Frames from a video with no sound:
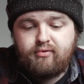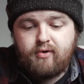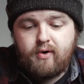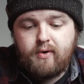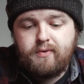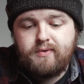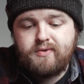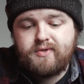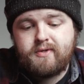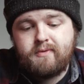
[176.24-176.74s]

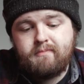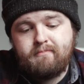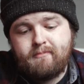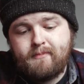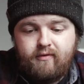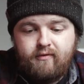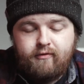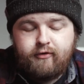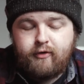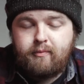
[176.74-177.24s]
pros,
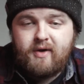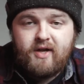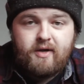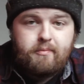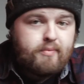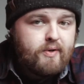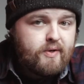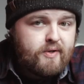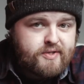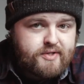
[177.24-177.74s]
for me
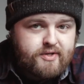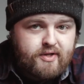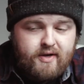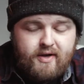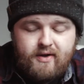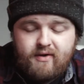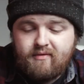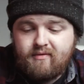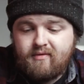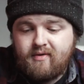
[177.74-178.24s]

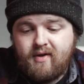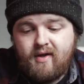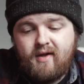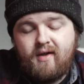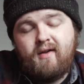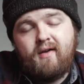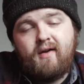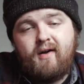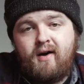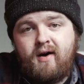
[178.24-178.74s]
personally,
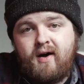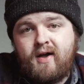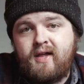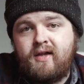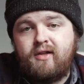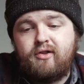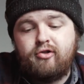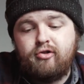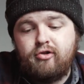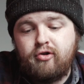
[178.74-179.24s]
I
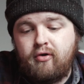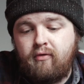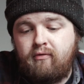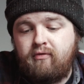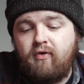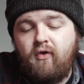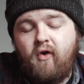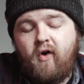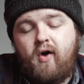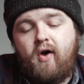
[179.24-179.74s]

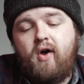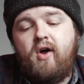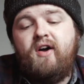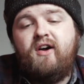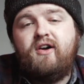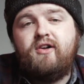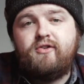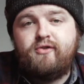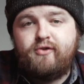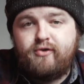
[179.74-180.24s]
love
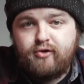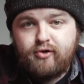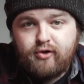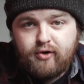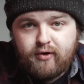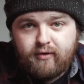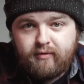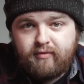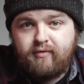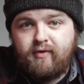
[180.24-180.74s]

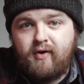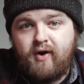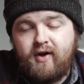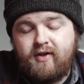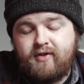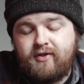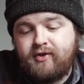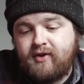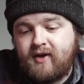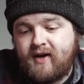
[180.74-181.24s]

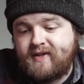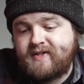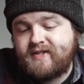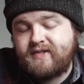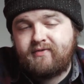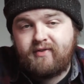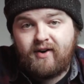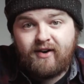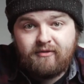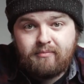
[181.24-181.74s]
the
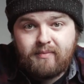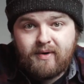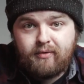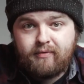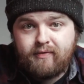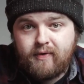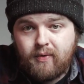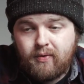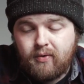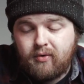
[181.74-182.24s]
85mm
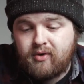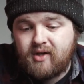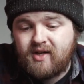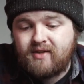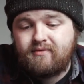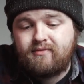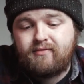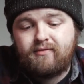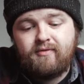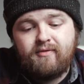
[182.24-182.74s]
focal
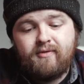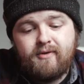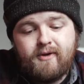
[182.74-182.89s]
length.